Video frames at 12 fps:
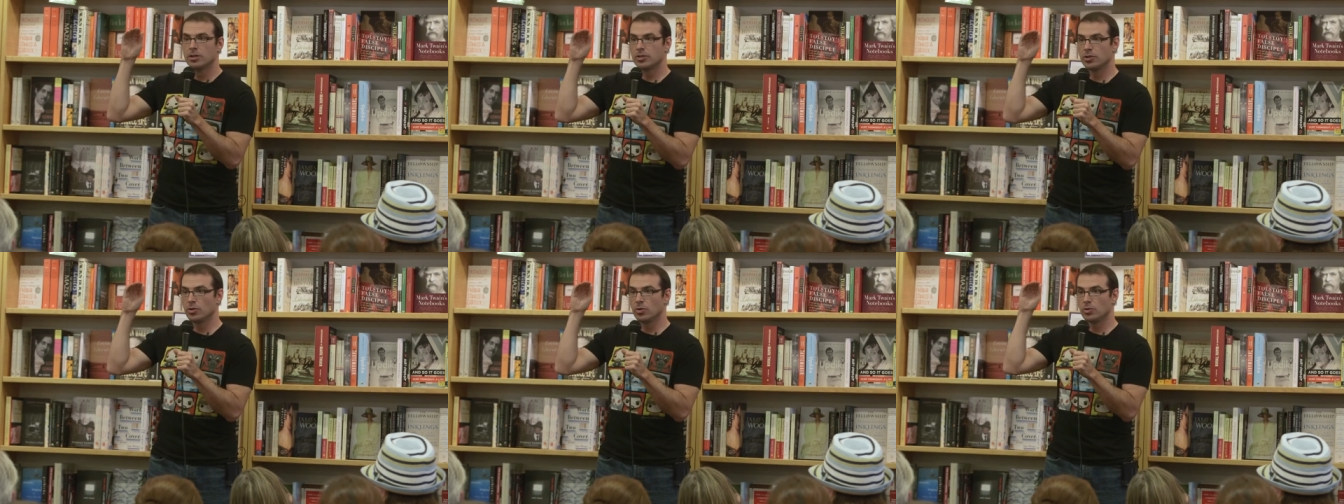
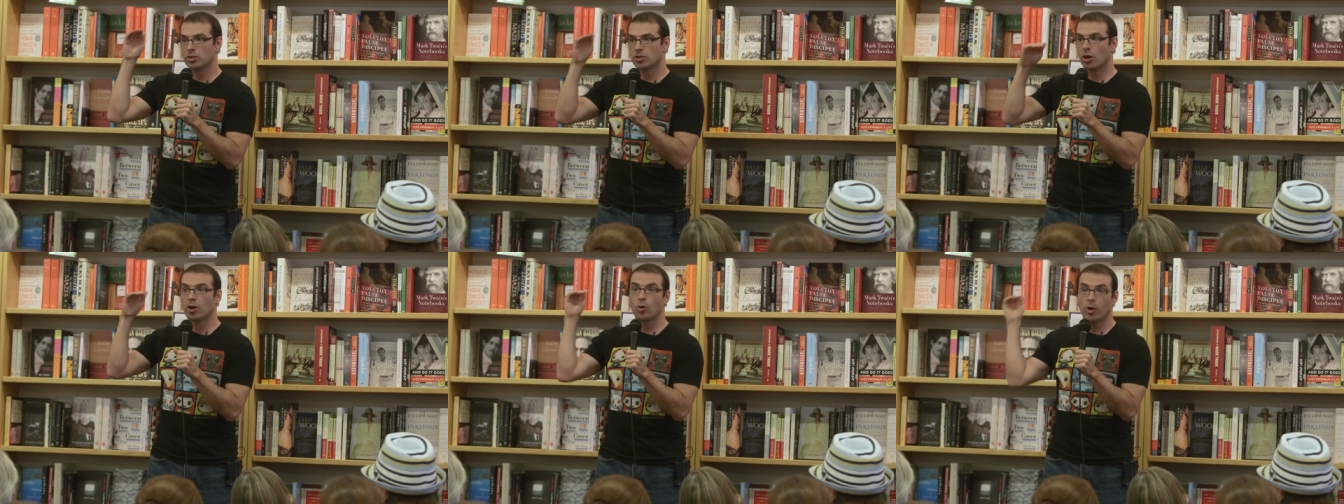to
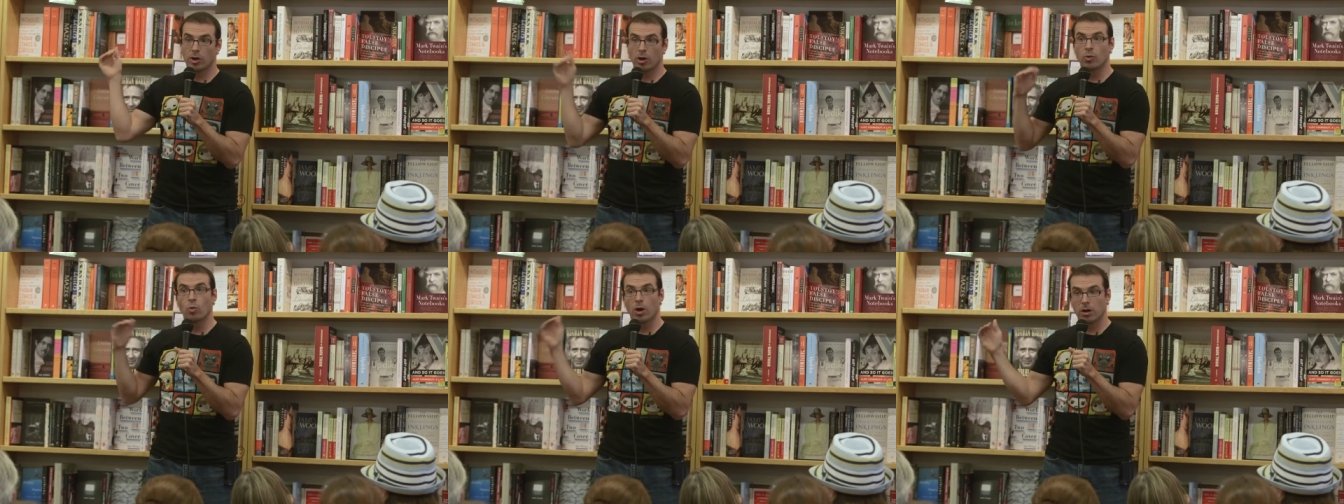start going
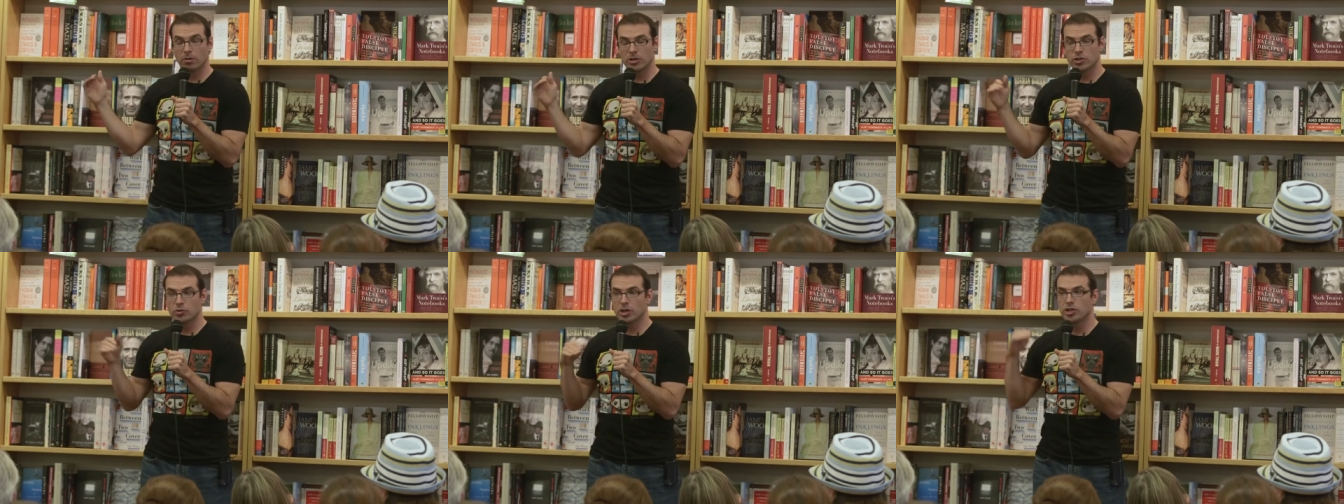on water
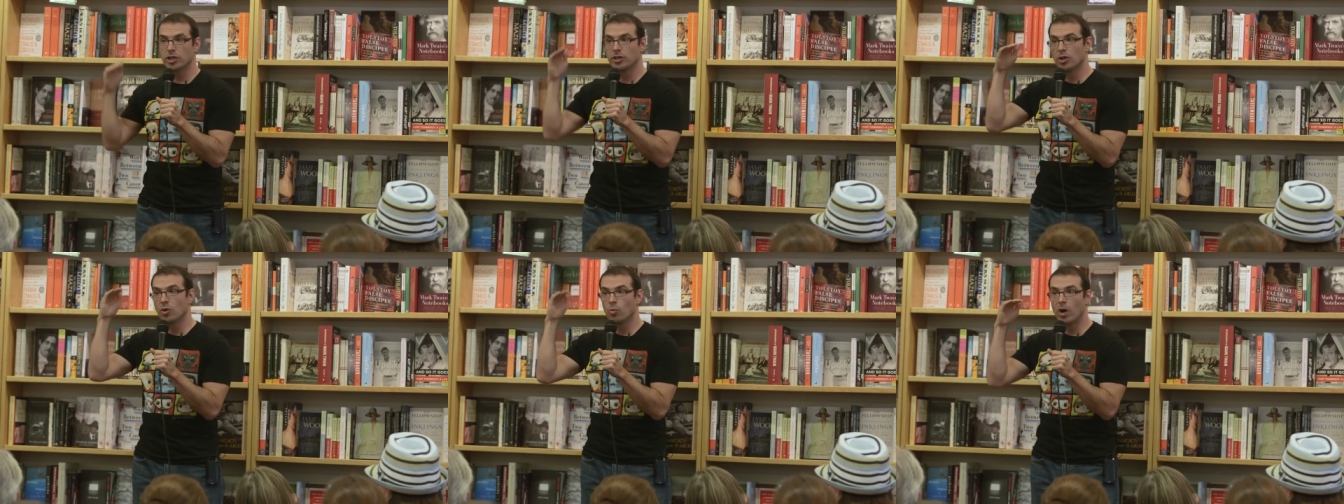restriction.
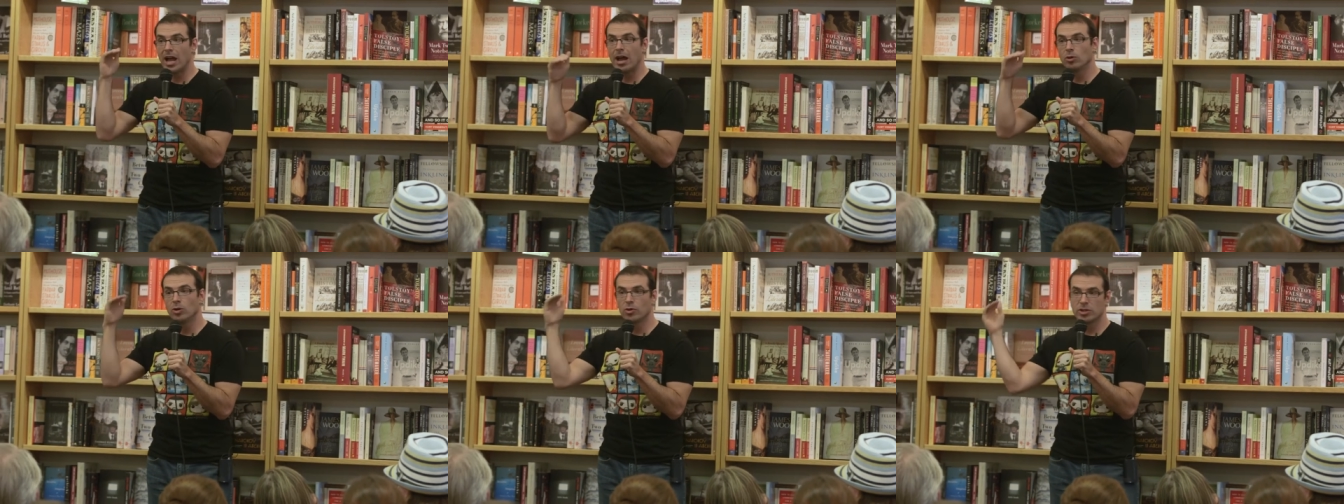You know, what,
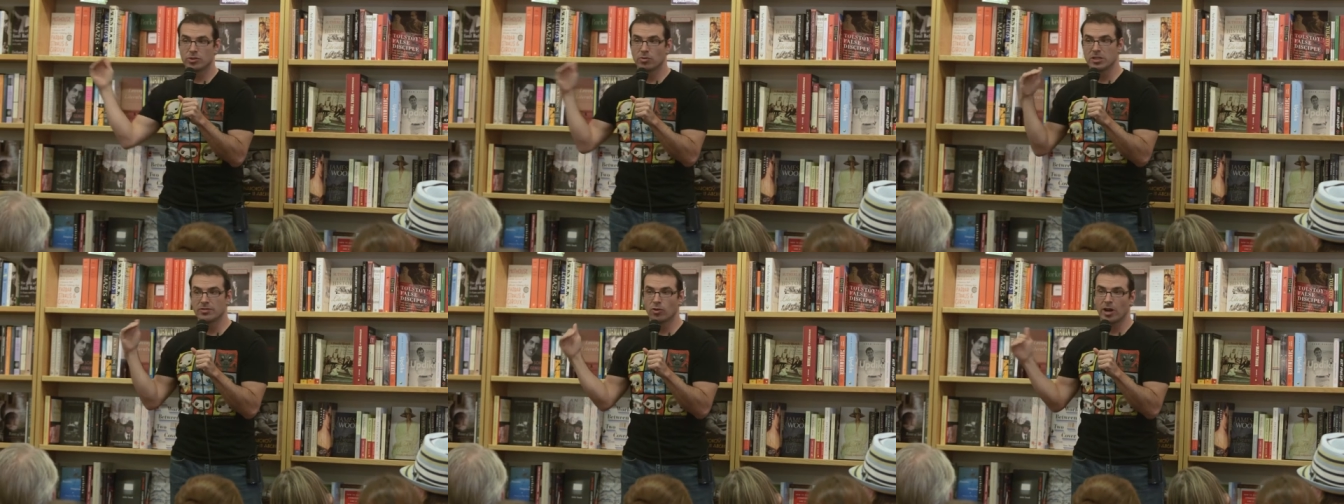how low does a
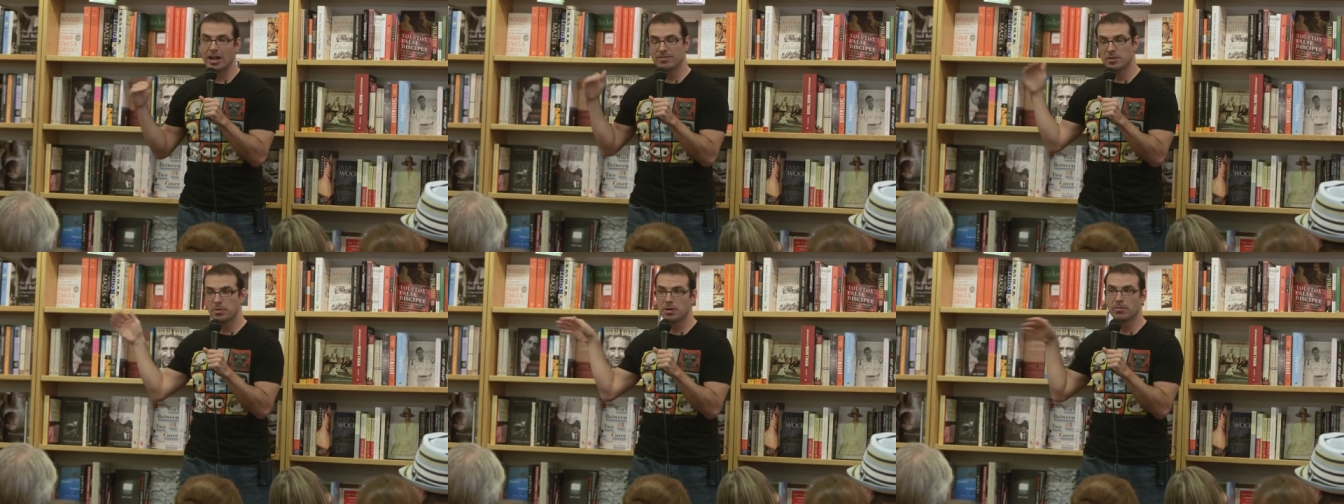reservoir have
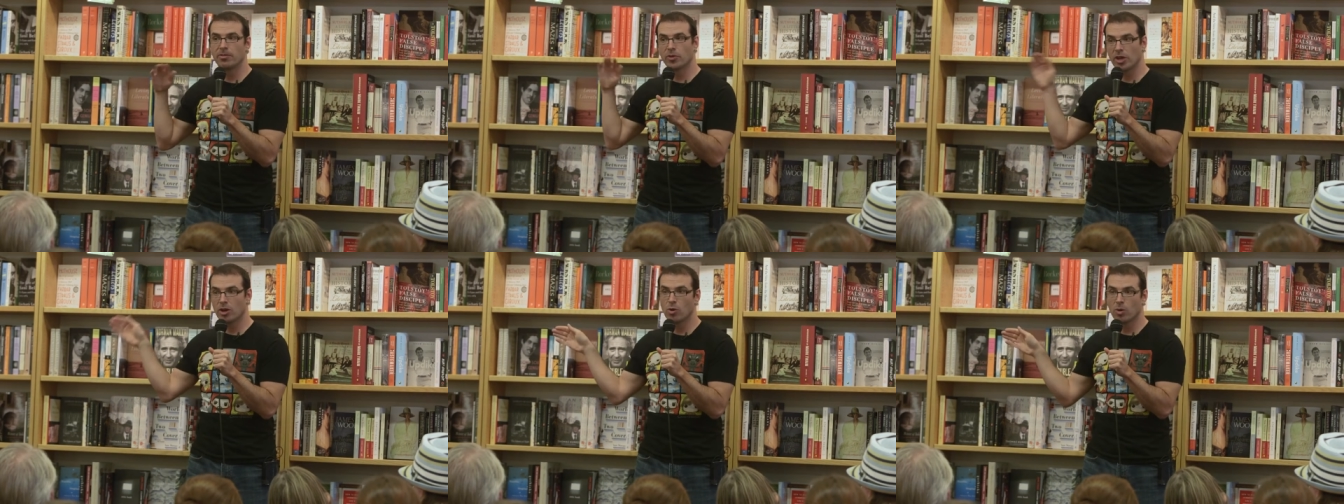to be before
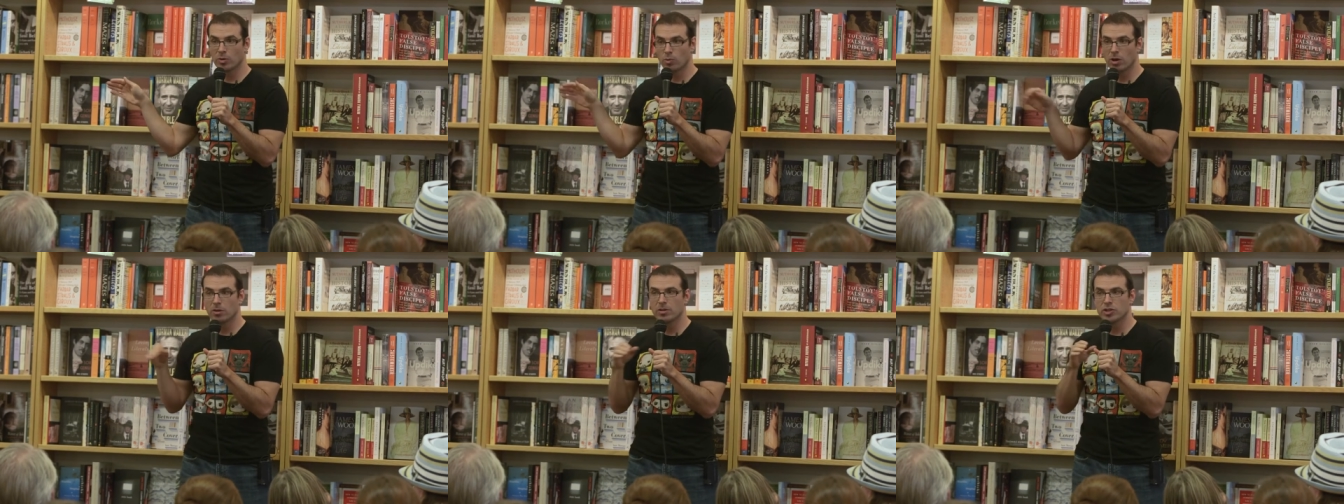they go on
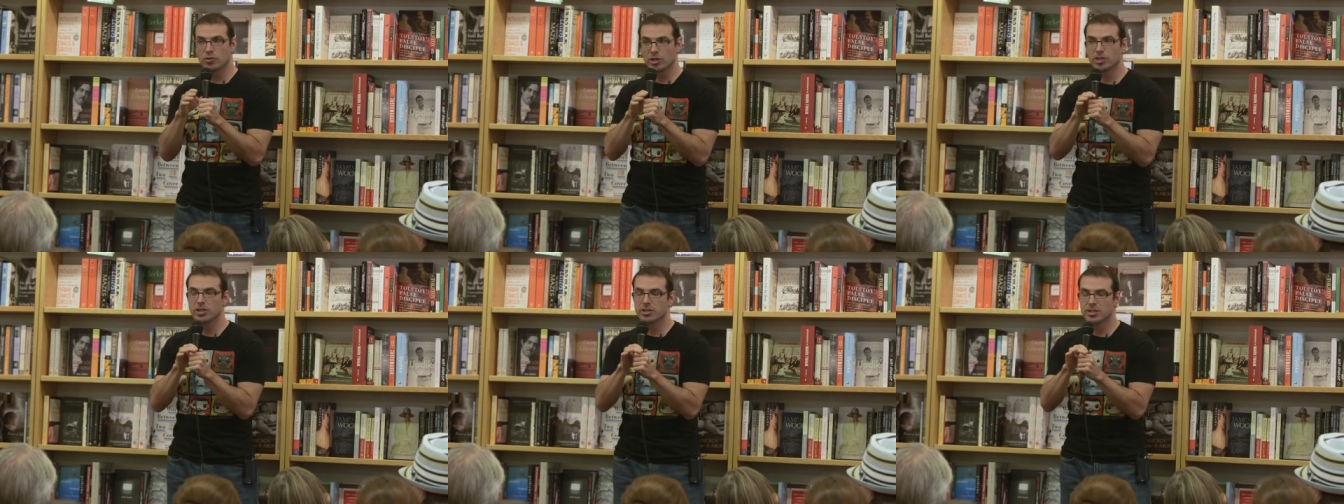water
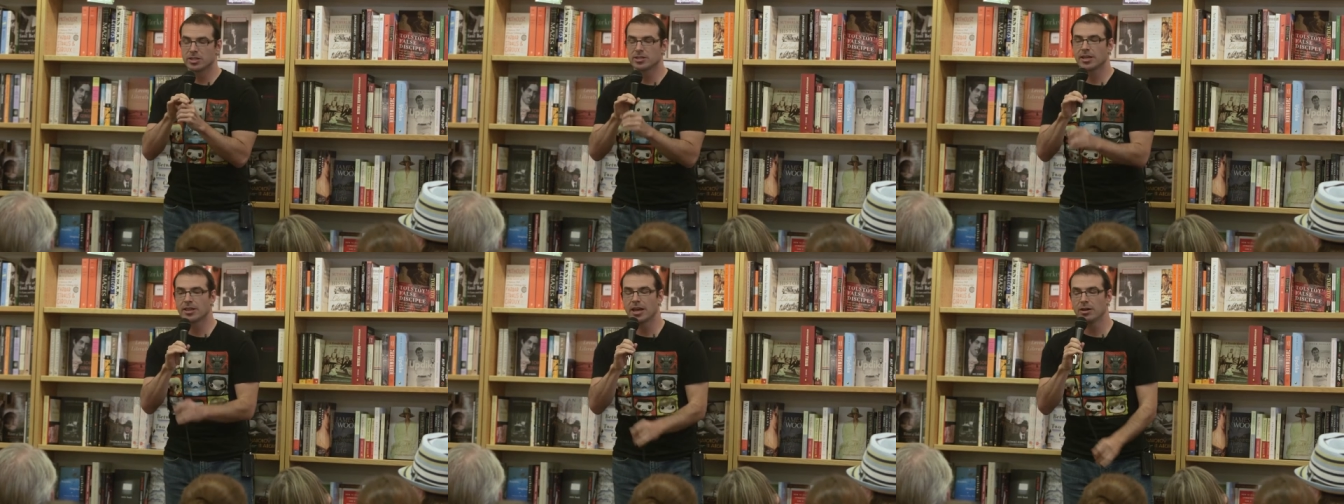restrictions, things
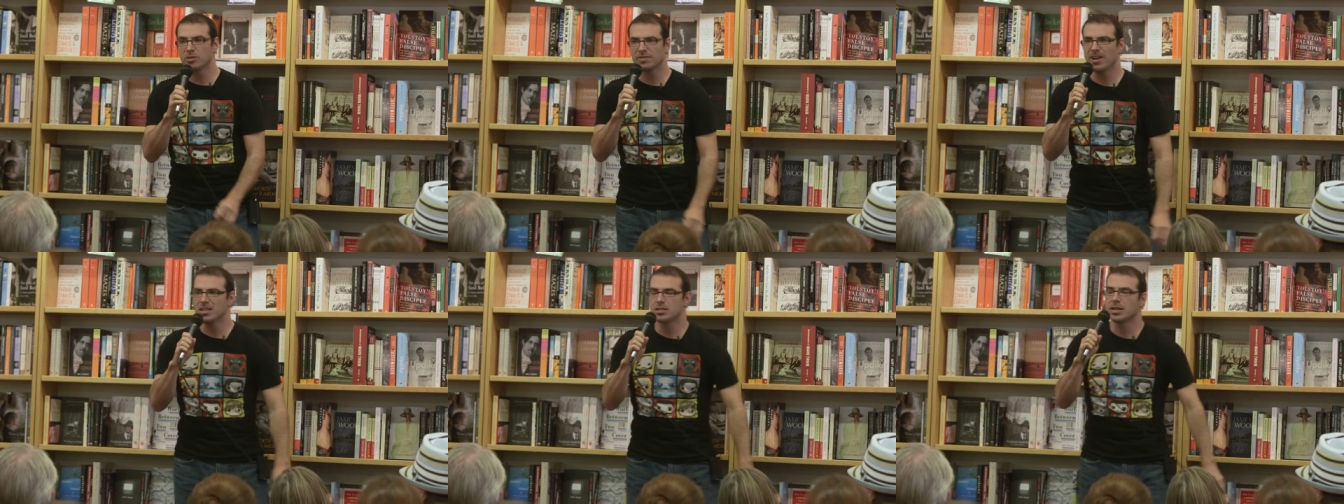like that. It was
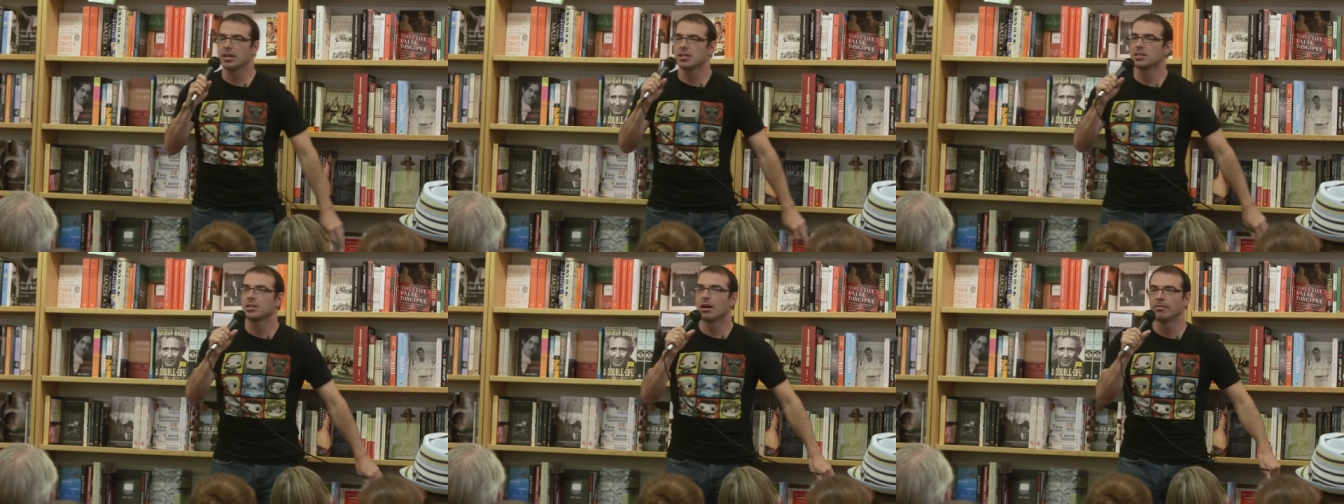fascinating
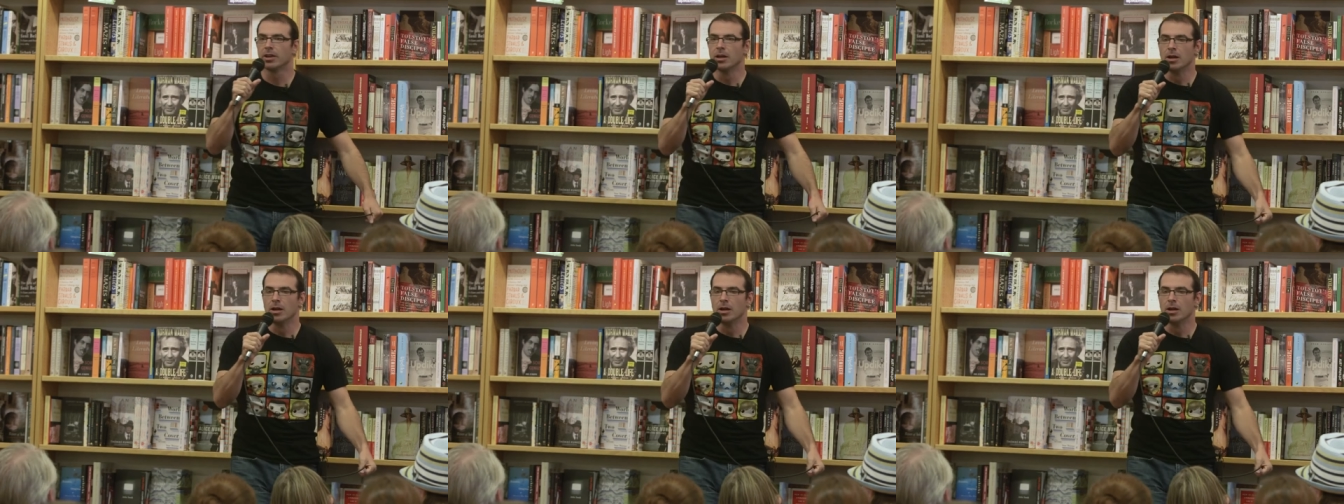stuff.